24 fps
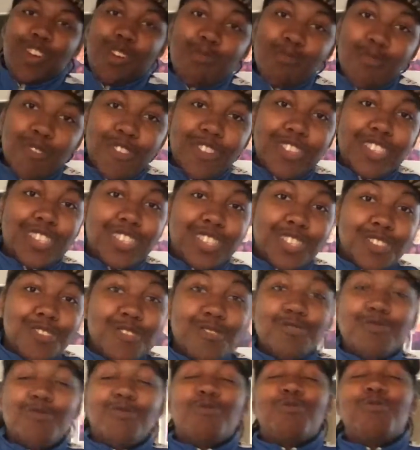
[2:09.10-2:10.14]
number
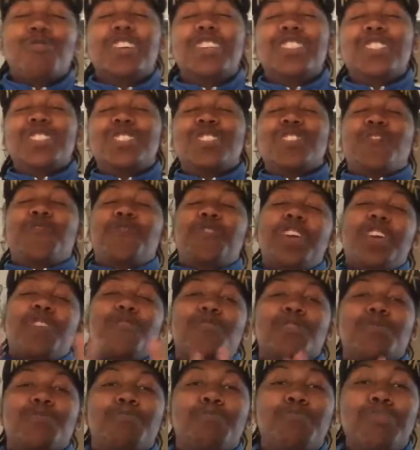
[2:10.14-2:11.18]
two. What is your
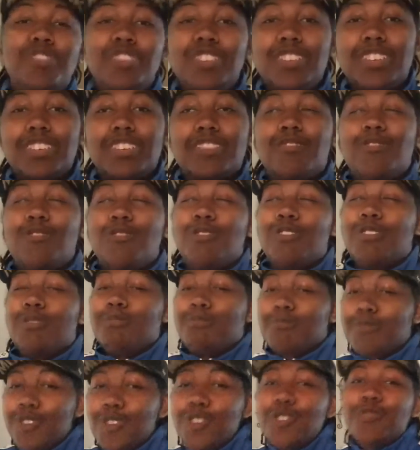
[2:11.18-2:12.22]
favorite book or
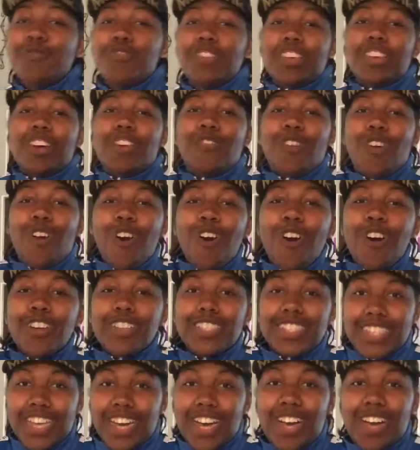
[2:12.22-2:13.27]
movie of
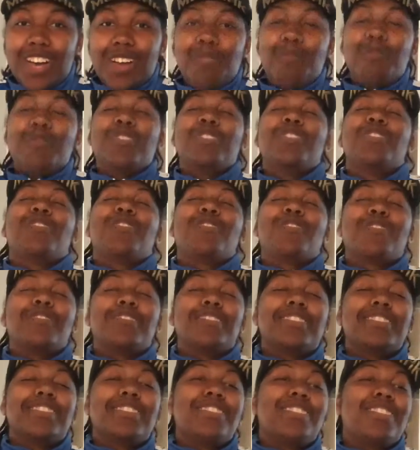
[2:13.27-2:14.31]
all time?
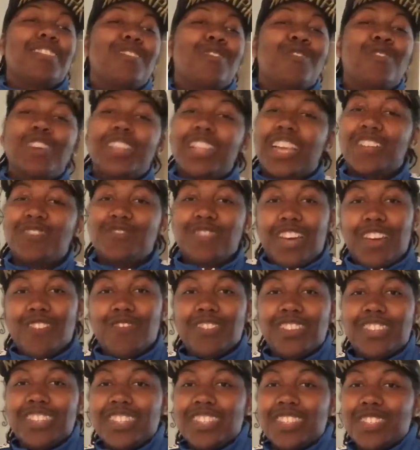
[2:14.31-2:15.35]
Well, I do not
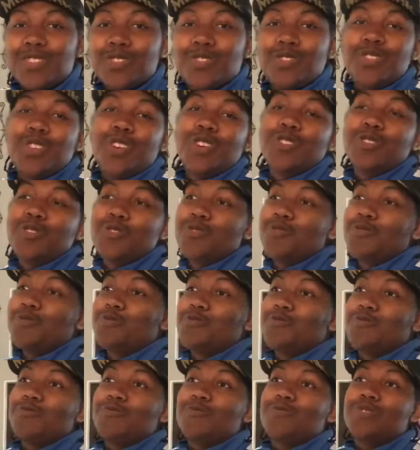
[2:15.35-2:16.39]
read.
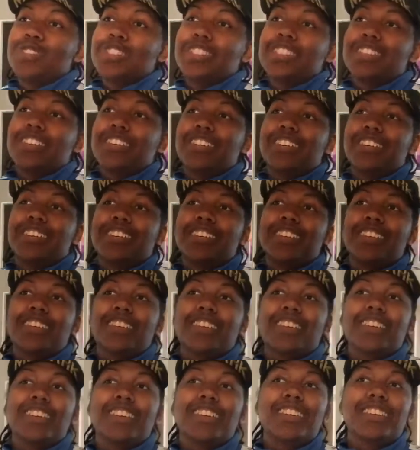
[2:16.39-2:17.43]
So,
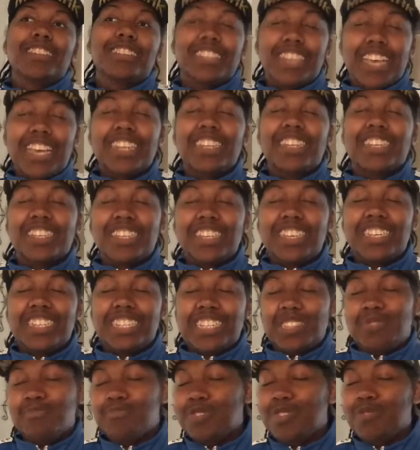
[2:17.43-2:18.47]
technically, it'd
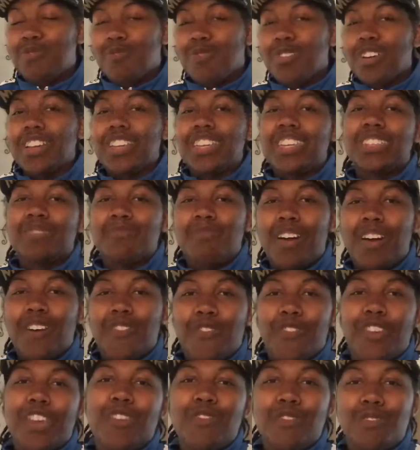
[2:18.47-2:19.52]
just be what is my
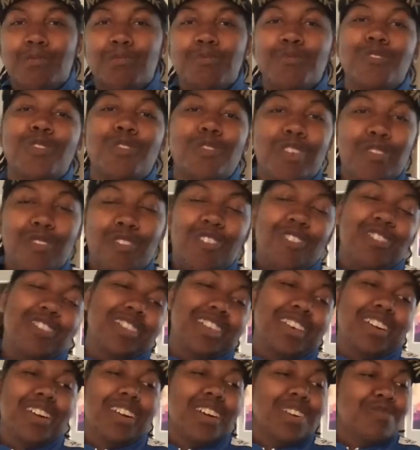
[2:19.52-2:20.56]
favorite movie of all
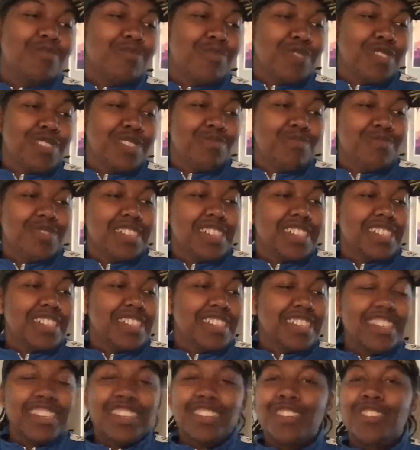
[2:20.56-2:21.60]
time, pretty
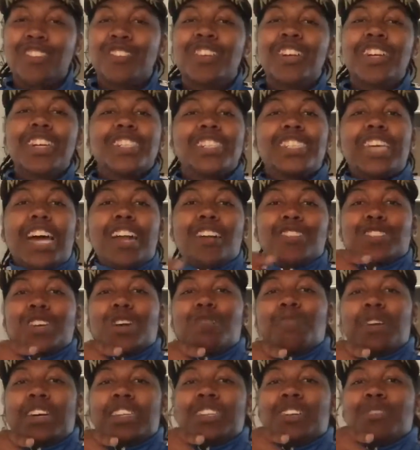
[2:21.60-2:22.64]
much. You know, shout out to
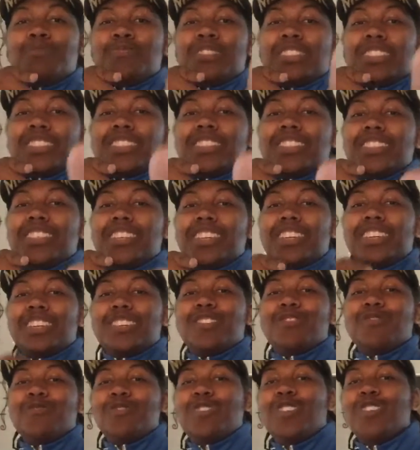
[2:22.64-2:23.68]
all my dumb niggas, you
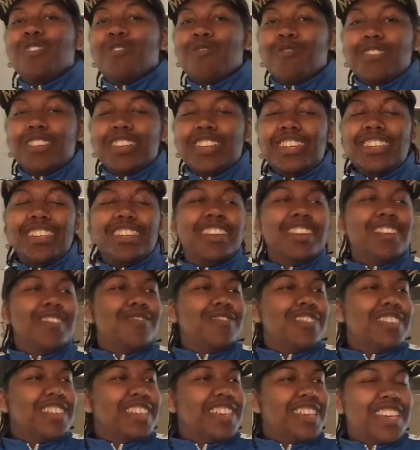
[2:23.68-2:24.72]
know, who don't read.
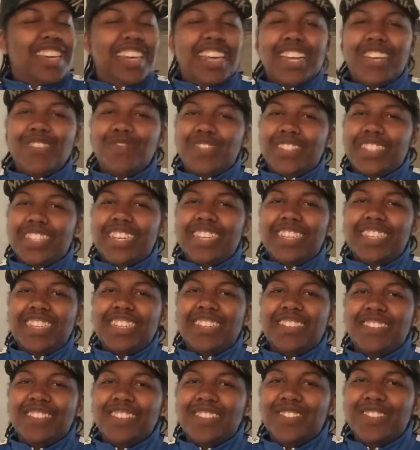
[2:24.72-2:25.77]
Wait, can I even say
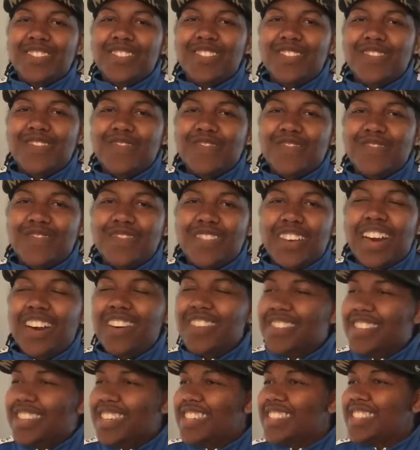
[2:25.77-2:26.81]
nigga on YouTube? I
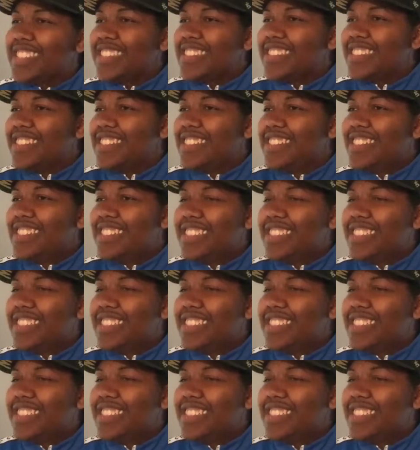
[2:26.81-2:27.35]
don't think so.